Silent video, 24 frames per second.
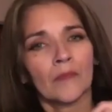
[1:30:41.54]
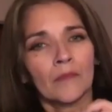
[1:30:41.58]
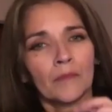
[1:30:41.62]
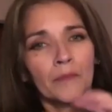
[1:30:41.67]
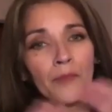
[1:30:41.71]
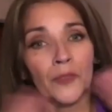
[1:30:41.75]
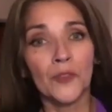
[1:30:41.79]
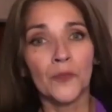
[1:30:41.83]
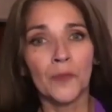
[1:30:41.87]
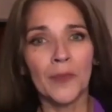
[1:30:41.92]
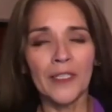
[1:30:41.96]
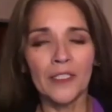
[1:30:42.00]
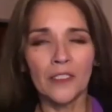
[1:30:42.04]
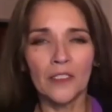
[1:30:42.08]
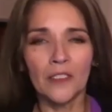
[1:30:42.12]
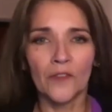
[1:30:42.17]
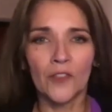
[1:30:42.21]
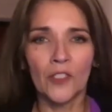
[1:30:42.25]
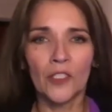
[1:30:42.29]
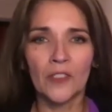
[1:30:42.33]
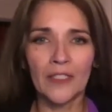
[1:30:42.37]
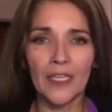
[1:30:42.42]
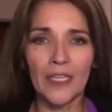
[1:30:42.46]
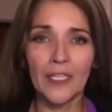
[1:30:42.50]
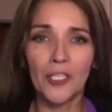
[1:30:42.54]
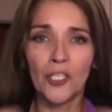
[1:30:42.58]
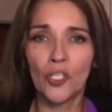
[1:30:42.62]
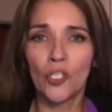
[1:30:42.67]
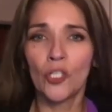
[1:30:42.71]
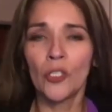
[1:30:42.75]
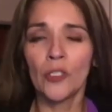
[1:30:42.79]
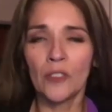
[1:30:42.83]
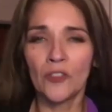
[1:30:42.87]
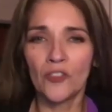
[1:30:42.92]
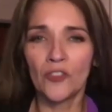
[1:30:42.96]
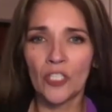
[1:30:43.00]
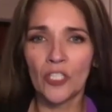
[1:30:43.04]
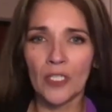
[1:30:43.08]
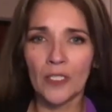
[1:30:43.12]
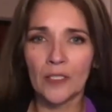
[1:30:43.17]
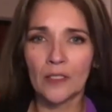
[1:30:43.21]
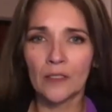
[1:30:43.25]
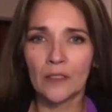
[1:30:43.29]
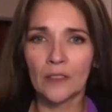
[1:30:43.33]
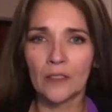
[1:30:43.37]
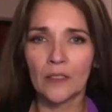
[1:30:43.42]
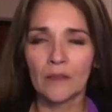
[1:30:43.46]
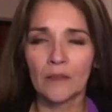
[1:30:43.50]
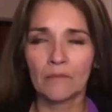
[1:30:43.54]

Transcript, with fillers: perspective. Because I could just